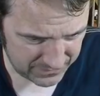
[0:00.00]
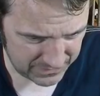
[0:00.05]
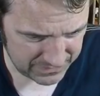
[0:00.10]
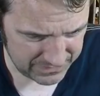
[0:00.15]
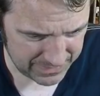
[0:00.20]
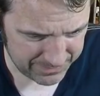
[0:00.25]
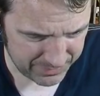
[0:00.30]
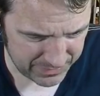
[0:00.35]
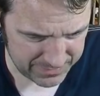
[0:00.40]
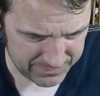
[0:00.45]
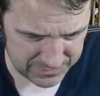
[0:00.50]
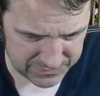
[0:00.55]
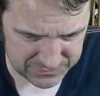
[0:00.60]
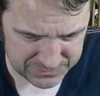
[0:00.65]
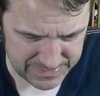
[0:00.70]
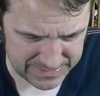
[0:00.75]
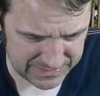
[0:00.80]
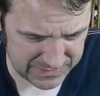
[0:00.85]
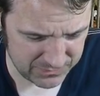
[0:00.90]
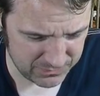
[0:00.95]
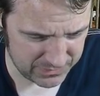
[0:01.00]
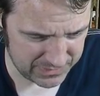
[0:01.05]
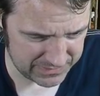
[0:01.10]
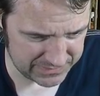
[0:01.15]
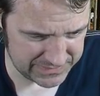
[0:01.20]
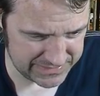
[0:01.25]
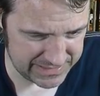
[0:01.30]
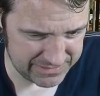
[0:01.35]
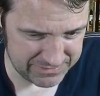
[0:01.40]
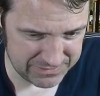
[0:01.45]
they pretty much make you
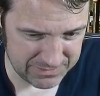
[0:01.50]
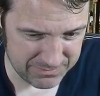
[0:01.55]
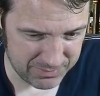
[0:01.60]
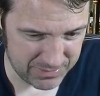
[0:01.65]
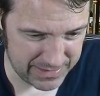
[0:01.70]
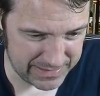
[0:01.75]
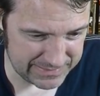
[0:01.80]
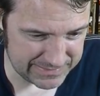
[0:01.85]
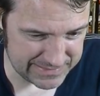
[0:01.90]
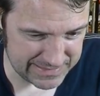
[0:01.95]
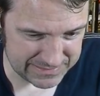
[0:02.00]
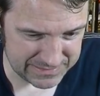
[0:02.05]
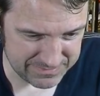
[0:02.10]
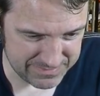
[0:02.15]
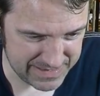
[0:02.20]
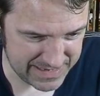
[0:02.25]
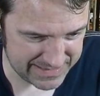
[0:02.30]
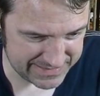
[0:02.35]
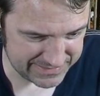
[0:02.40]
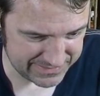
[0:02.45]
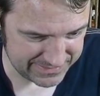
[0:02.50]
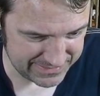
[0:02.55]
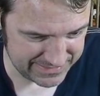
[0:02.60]
want to tear your brains out the back of your